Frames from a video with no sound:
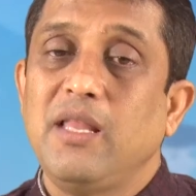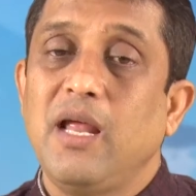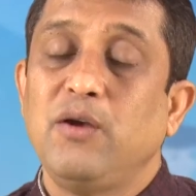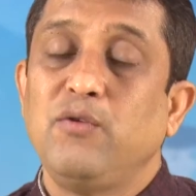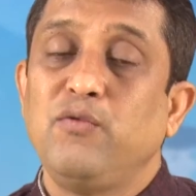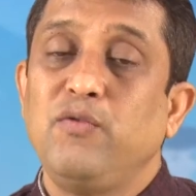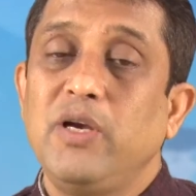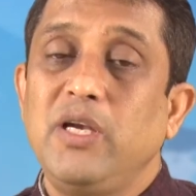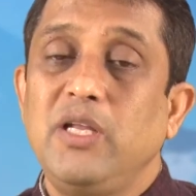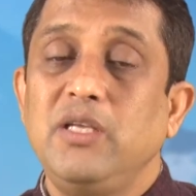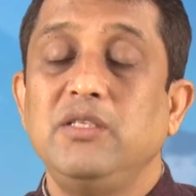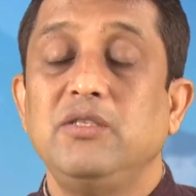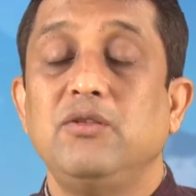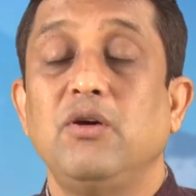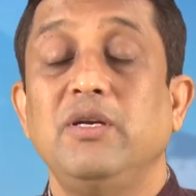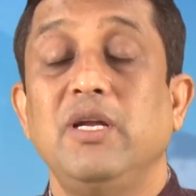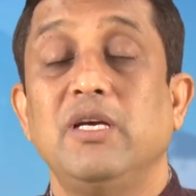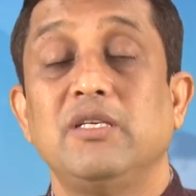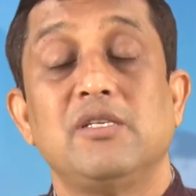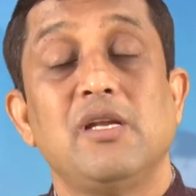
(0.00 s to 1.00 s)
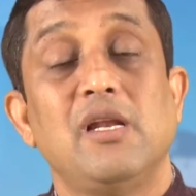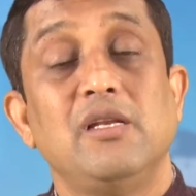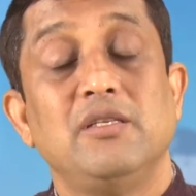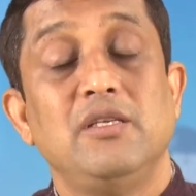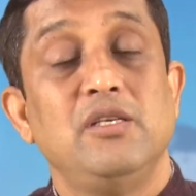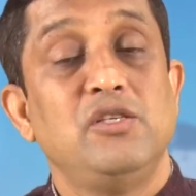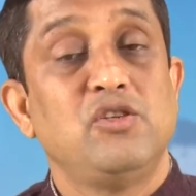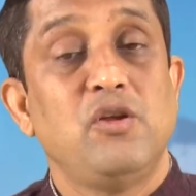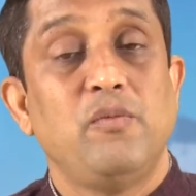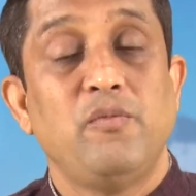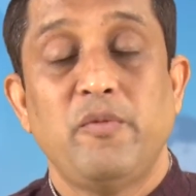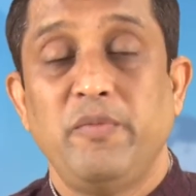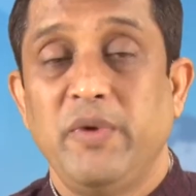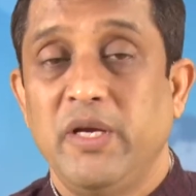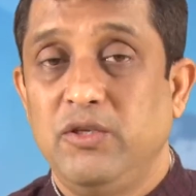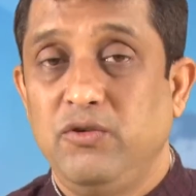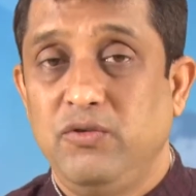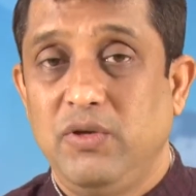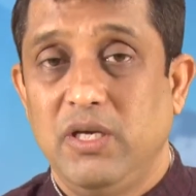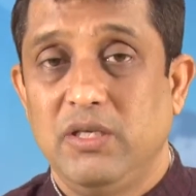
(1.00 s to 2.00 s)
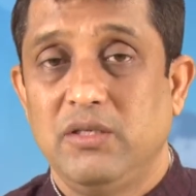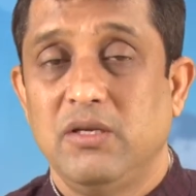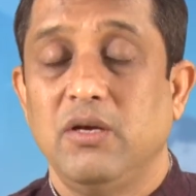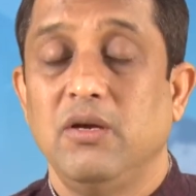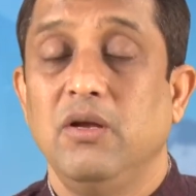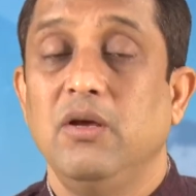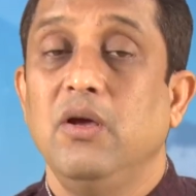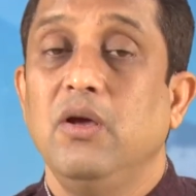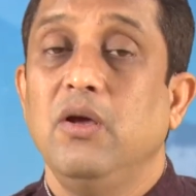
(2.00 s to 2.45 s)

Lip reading: that what is the national system of education.